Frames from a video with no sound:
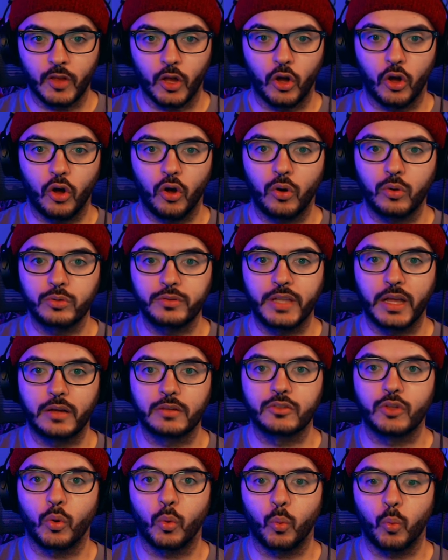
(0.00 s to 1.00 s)
Oh,
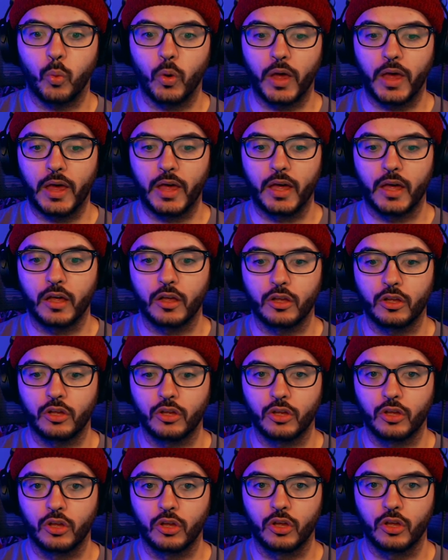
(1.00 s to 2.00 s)
down the
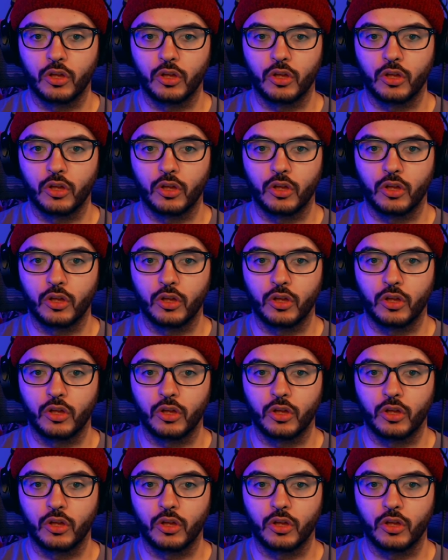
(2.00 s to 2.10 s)
well